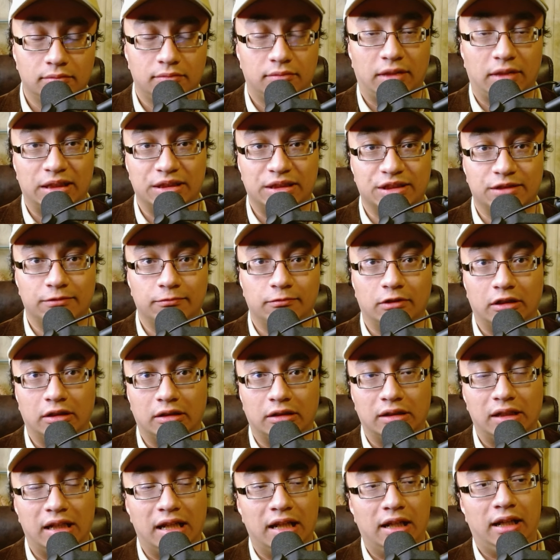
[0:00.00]
as it
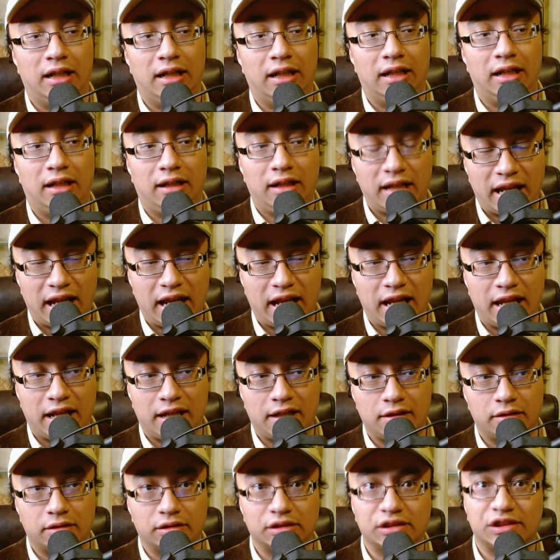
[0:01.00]
were,
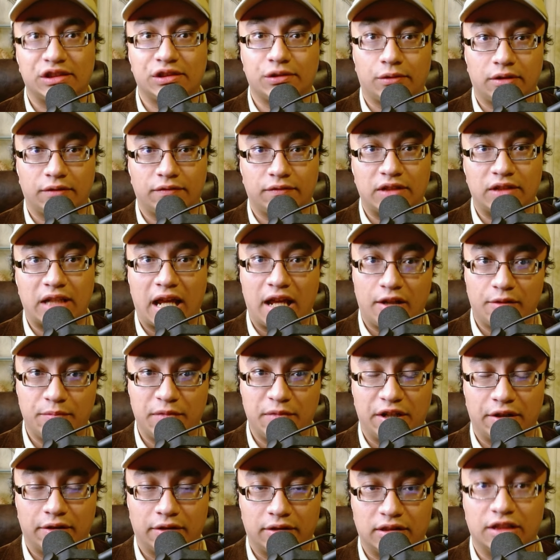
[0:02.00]
and sort of the
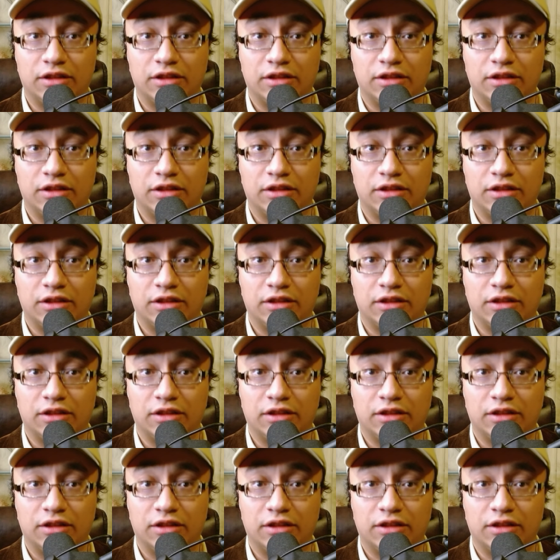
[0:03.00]
Aldmeri,